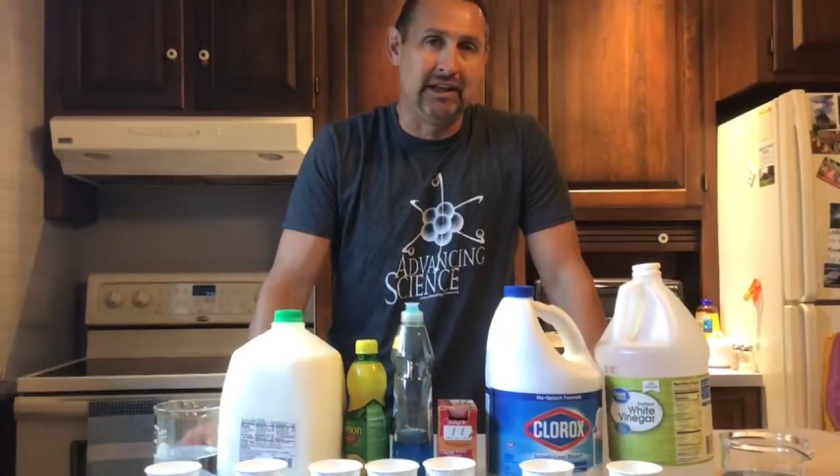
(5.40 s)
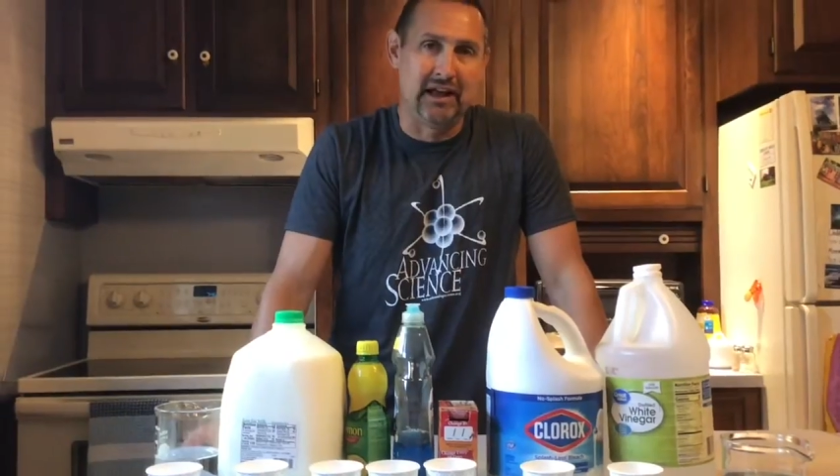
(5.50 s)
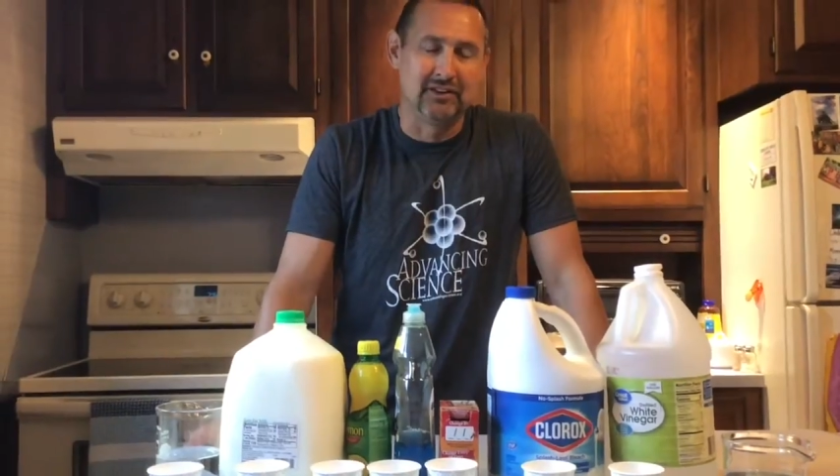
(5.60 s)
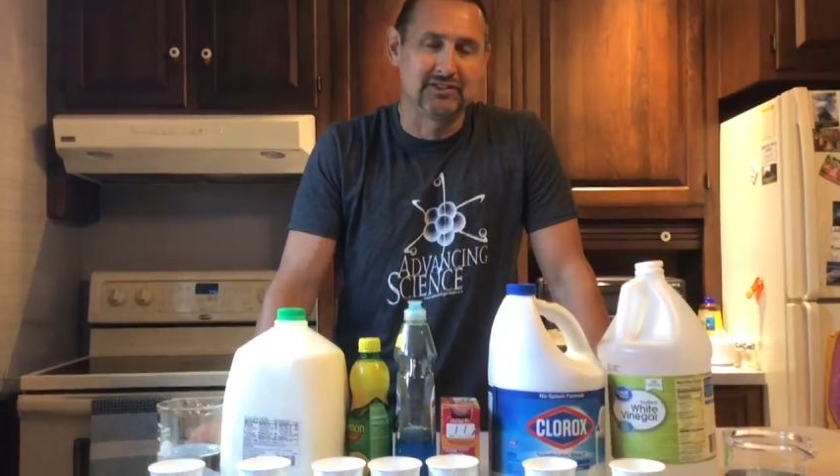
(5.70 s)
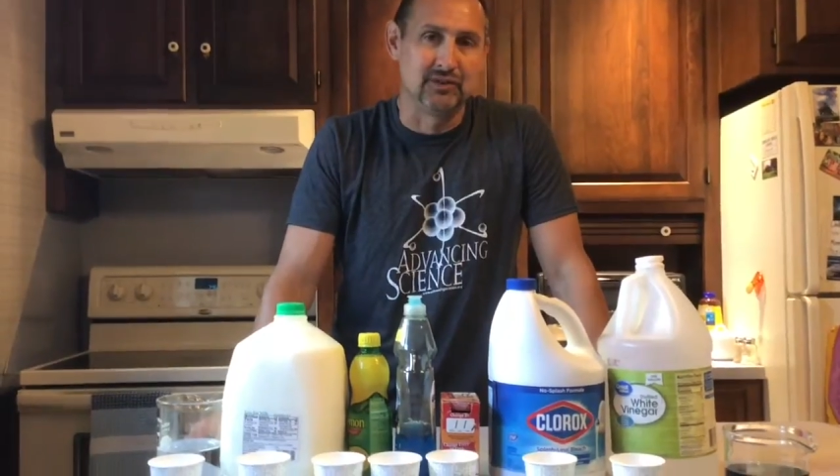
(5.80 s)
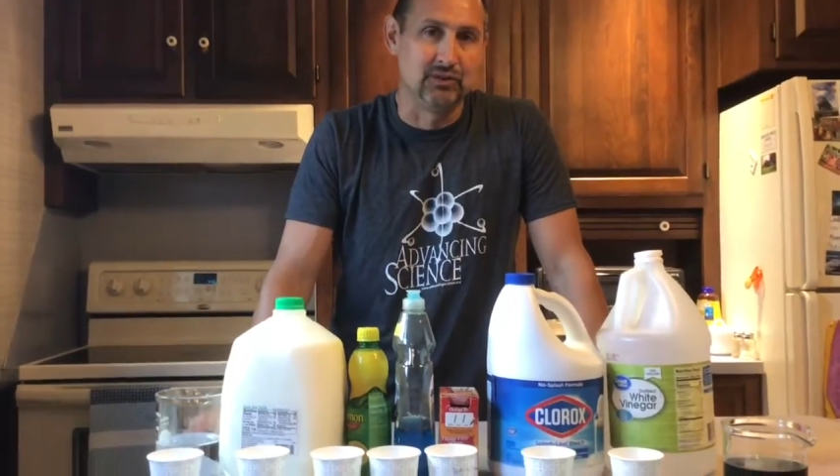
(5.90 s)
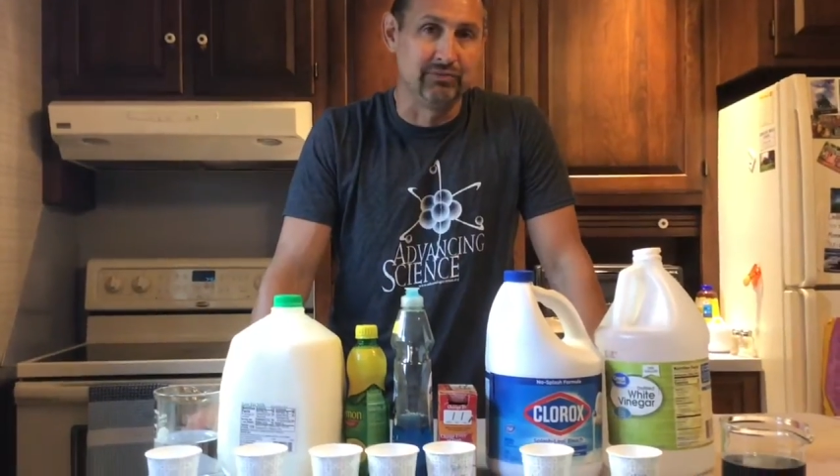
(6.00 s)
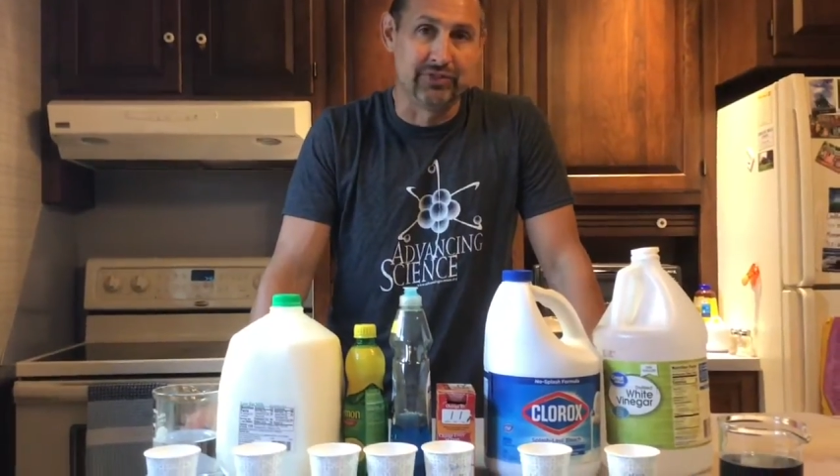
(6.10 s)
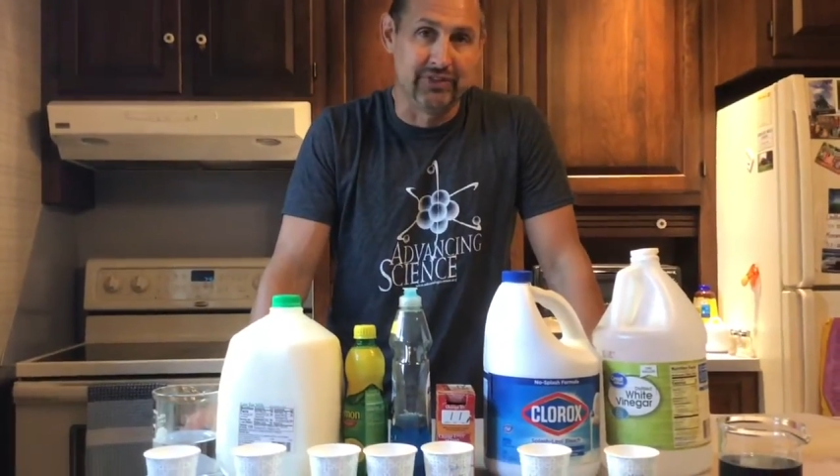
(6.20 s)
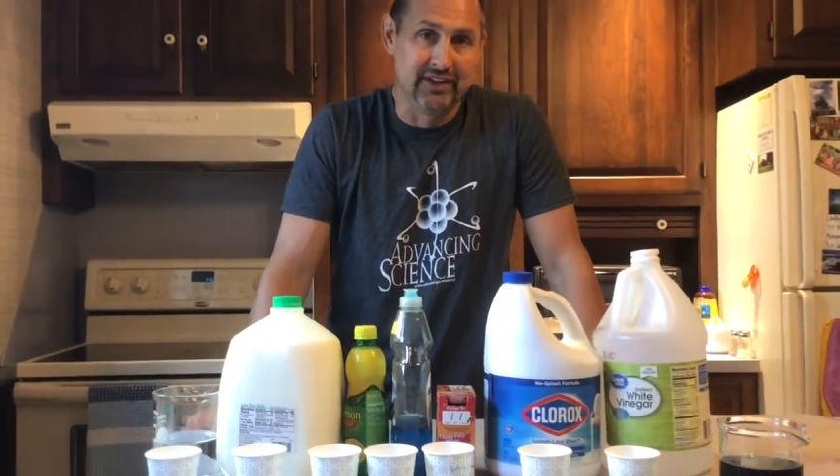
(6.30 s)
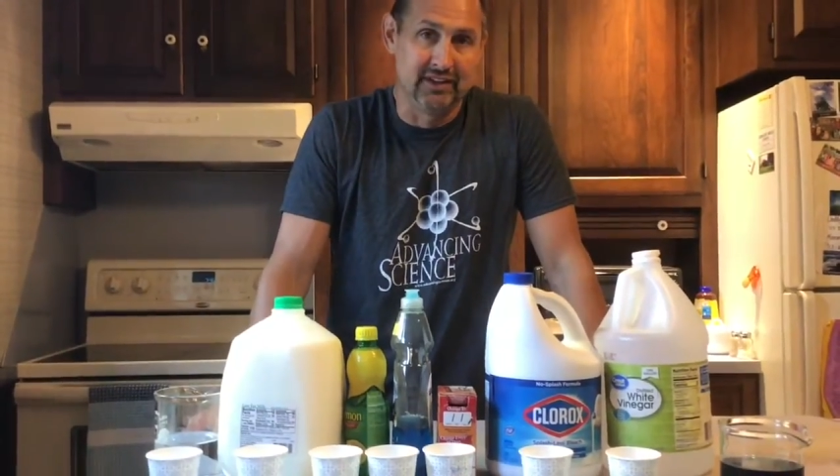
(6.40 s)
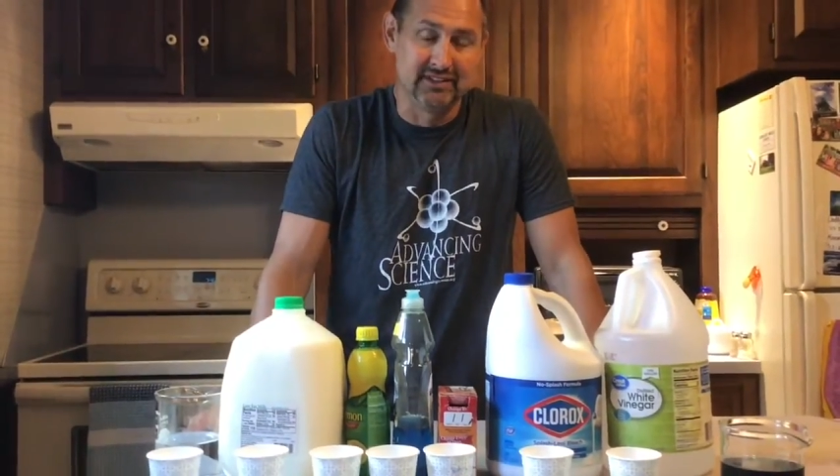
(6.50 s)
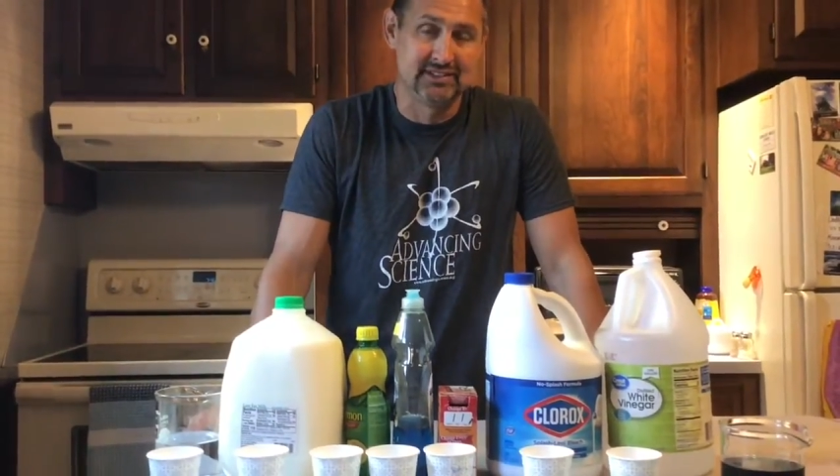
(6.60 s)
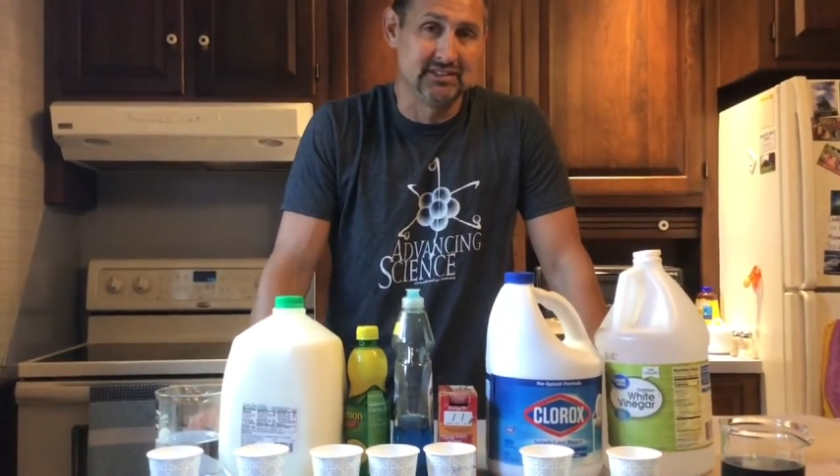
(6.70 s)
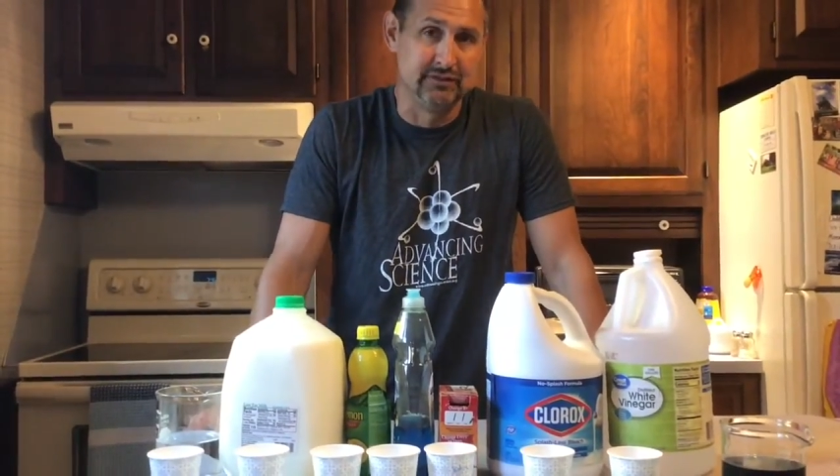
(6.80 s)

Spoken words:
household things,